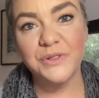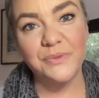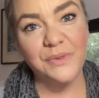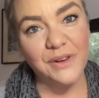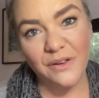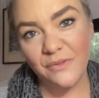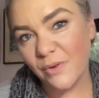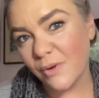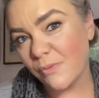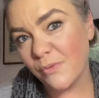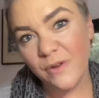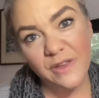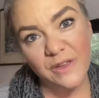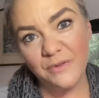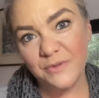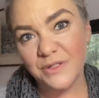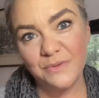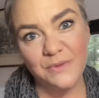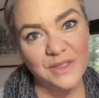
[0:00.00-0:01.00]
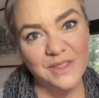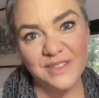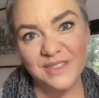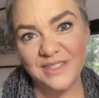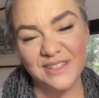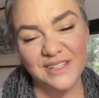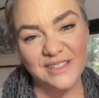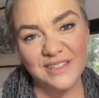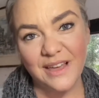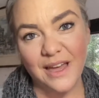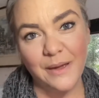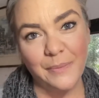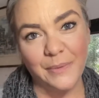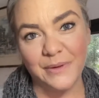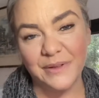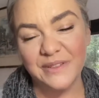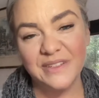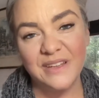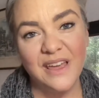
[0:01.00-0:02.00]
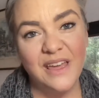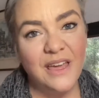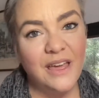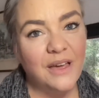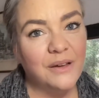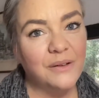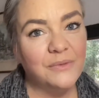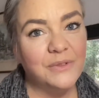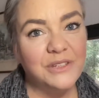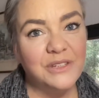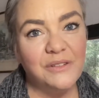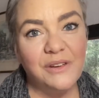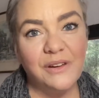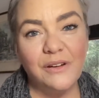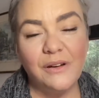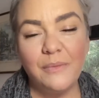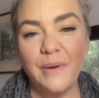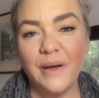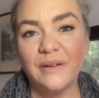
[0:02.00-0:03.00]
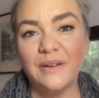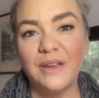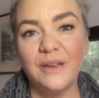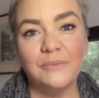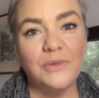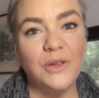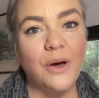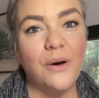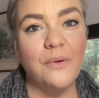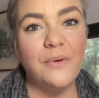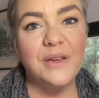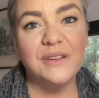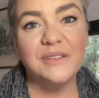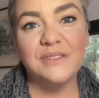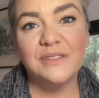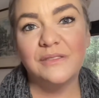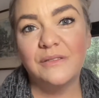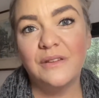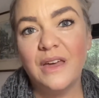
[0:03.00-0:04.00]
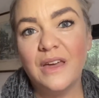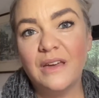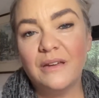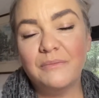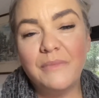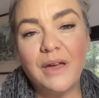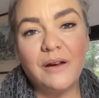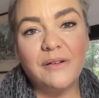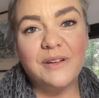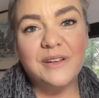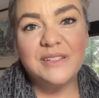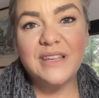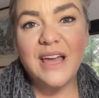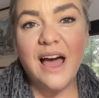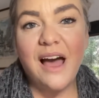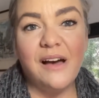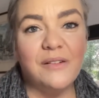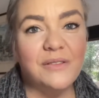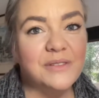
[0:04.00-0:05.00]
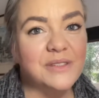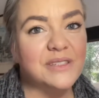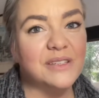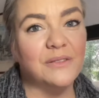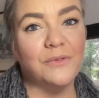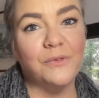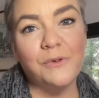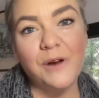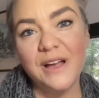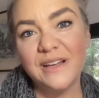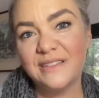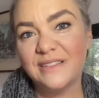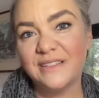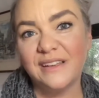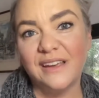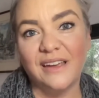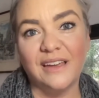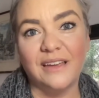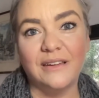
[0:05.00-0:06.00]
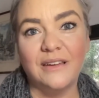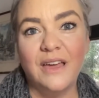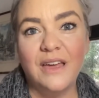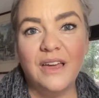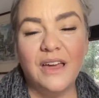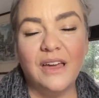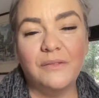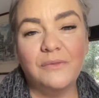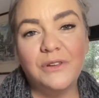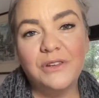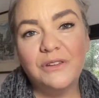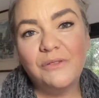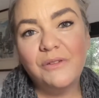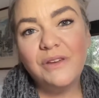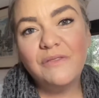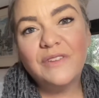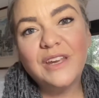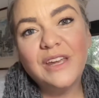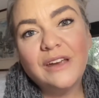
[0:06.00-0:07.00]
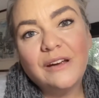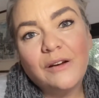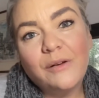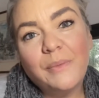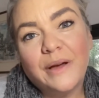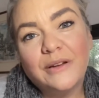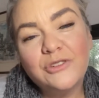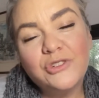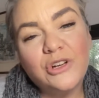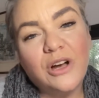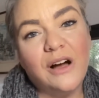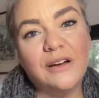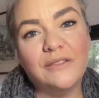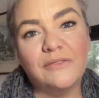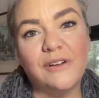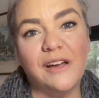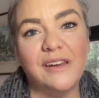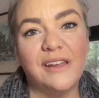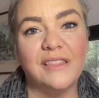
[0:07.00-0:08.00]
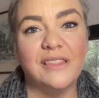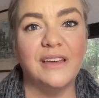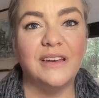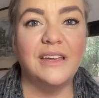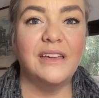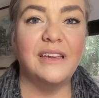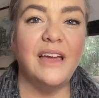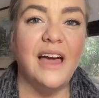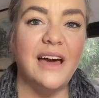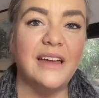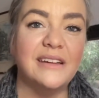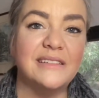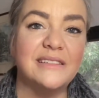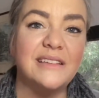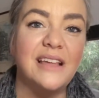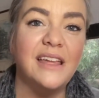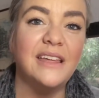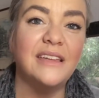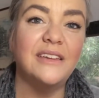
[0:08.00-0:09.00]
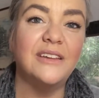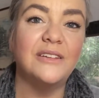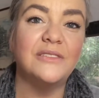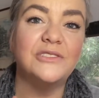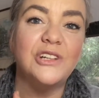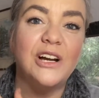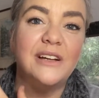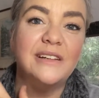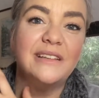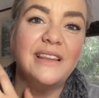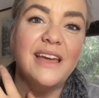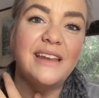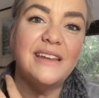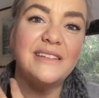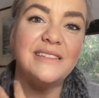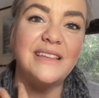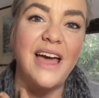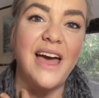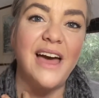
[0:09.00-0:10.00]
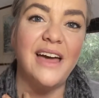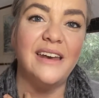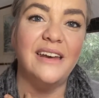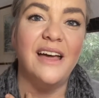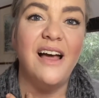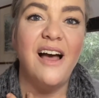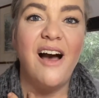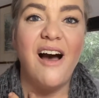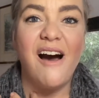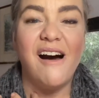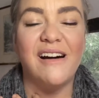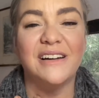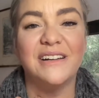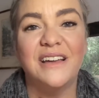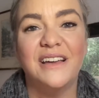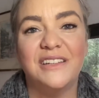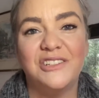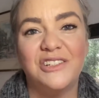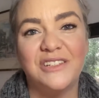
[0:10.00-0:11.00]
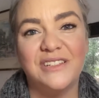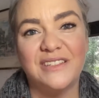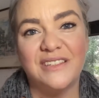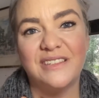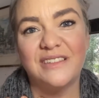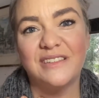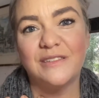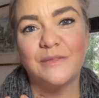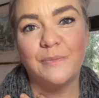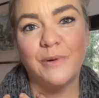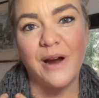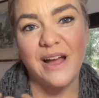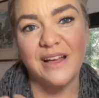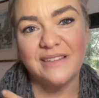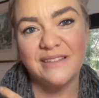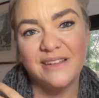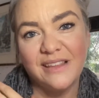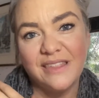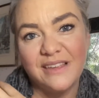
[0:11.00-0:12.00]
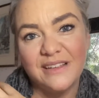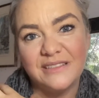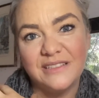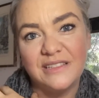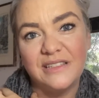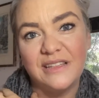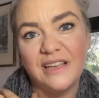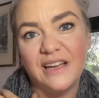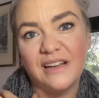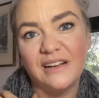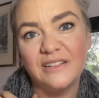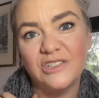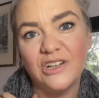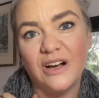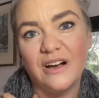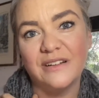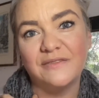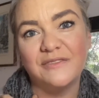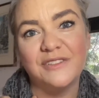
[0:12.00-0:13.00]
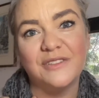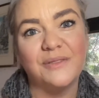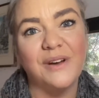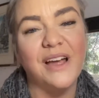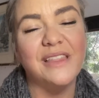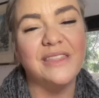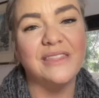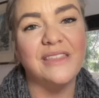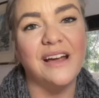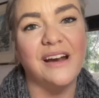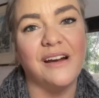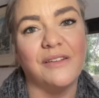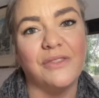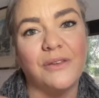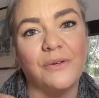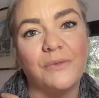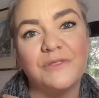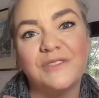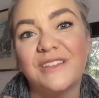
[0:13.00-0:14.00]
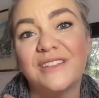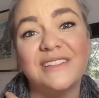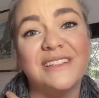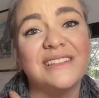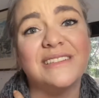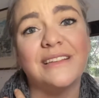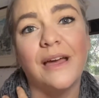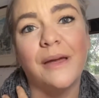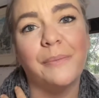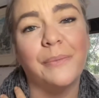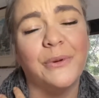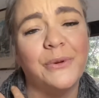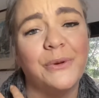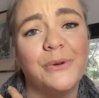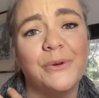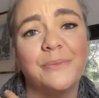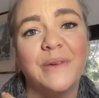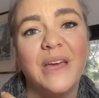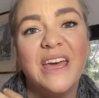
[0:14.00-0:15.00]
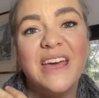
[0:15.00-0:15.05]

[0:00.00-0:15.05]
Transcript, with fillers: whenever he was with his disciples when you hear about him going to mary's house and resting and and when you even hear about john writing that he had his you know john laid his head on jesus's breast that that john was right there the the disciple whom